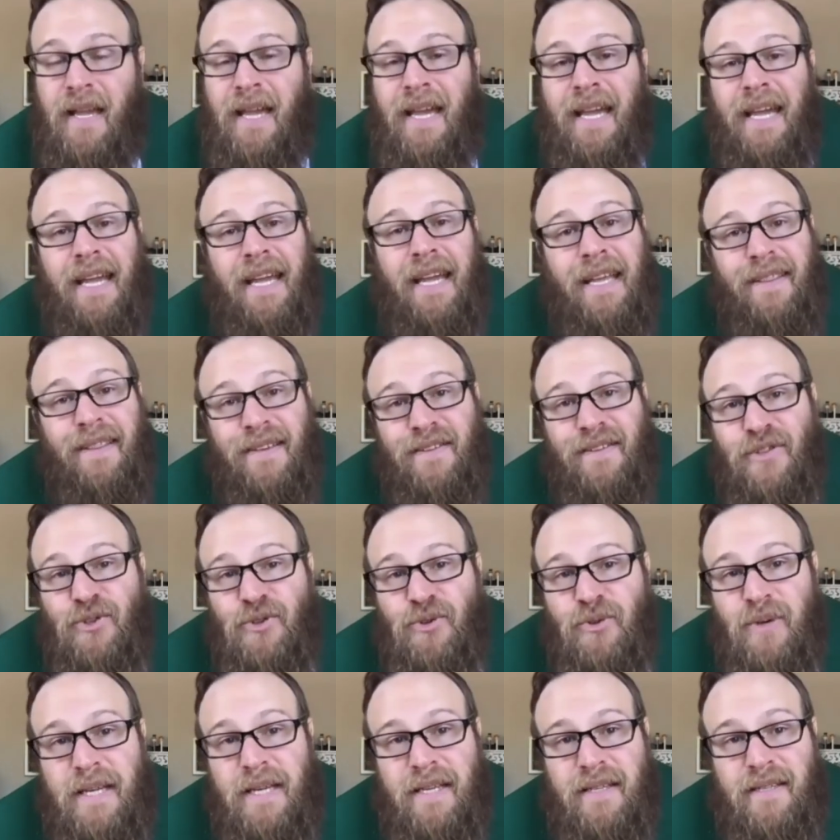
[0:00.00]
in the
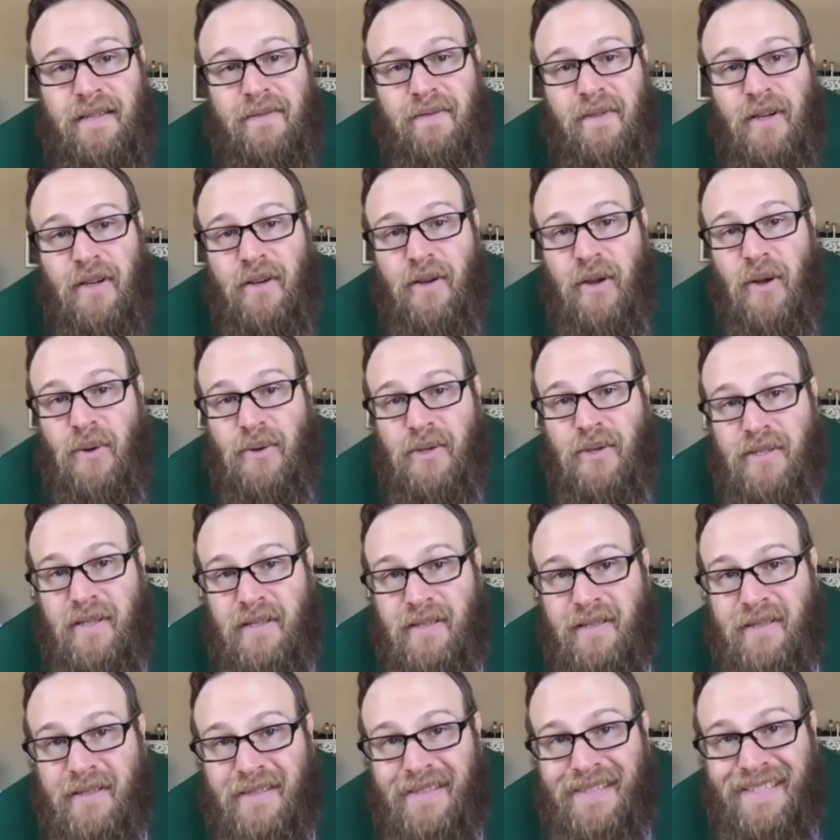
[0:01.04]
streets of the Goshens
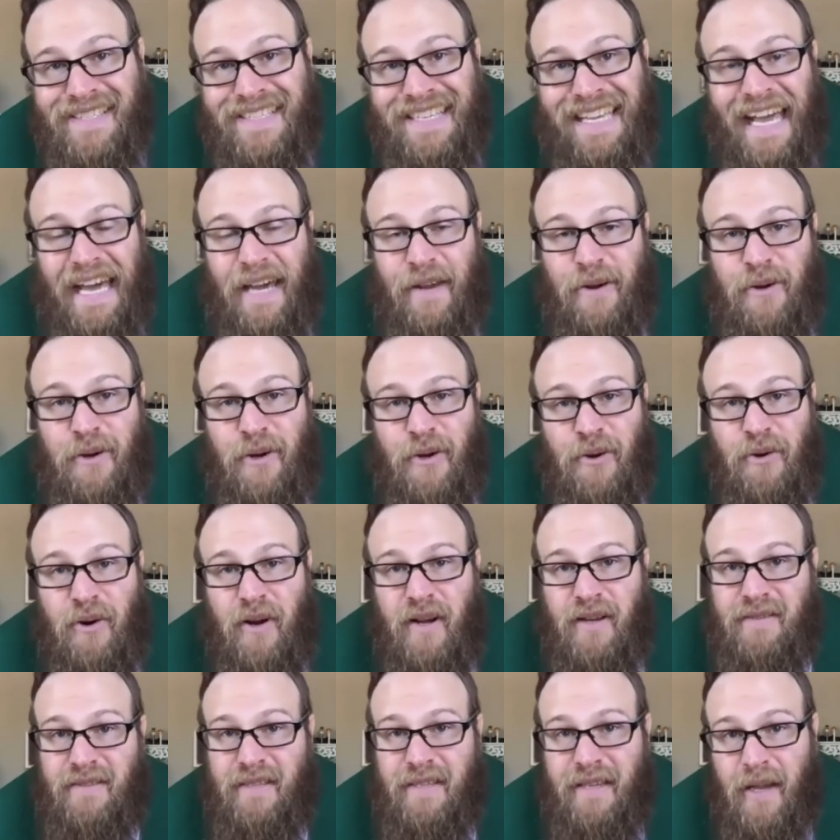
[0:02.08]
scattered
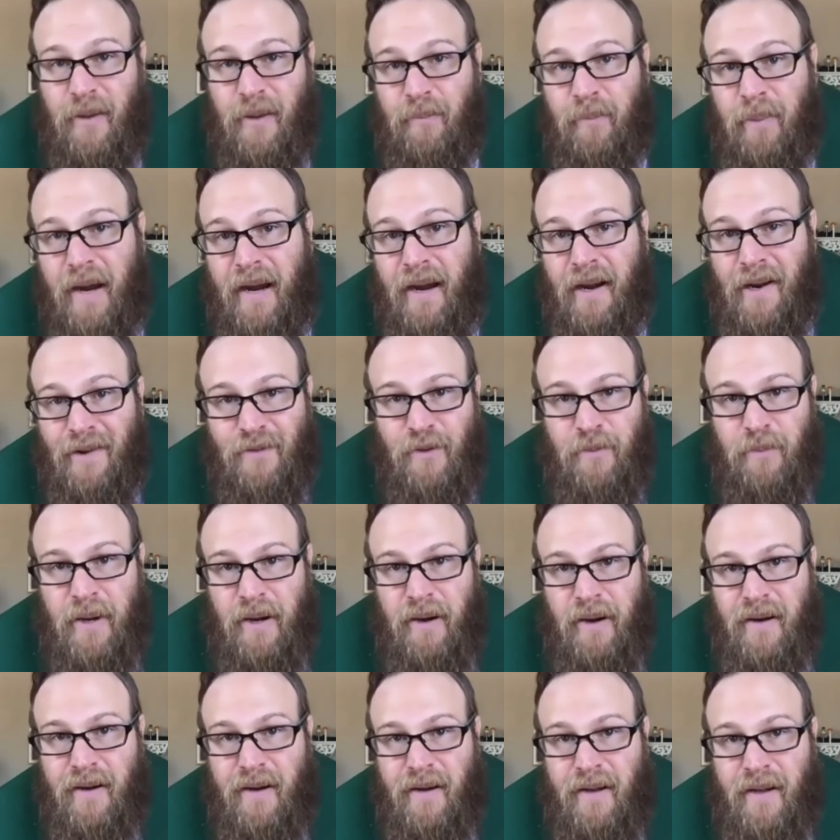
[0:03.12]
across the empire of
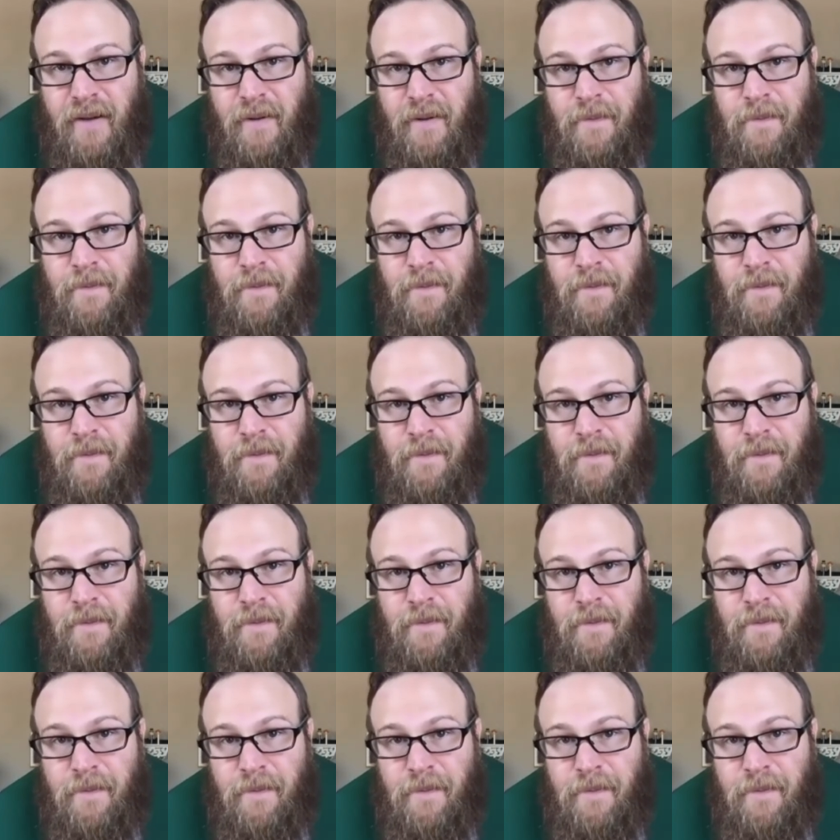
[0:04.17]
America.